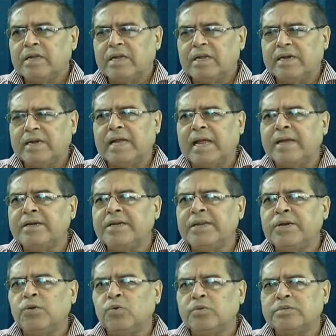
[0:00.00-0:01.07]
and
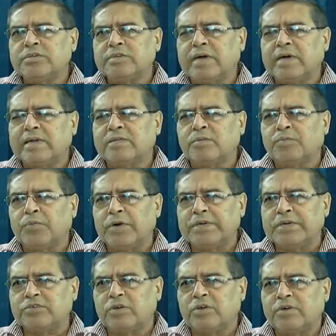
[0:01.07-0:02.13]
anti-nodes are the
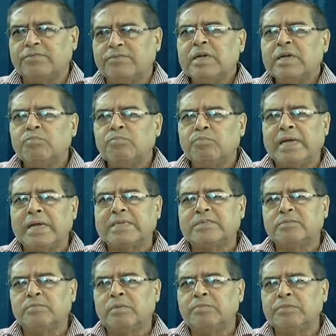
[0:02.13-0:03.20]
points of
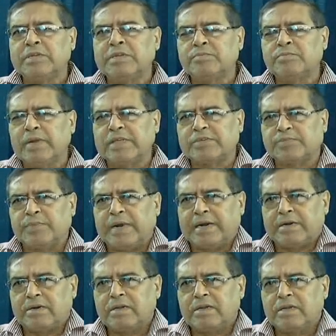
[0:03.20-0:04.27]
maximum
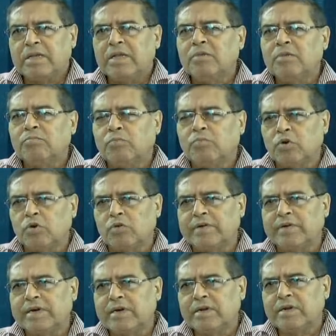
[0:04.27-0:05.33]
displacement.
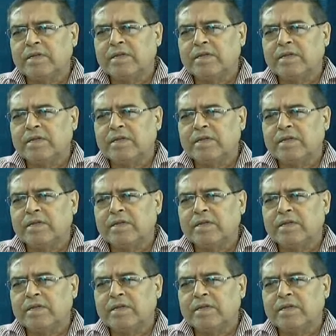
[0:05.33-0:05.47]
Moreover,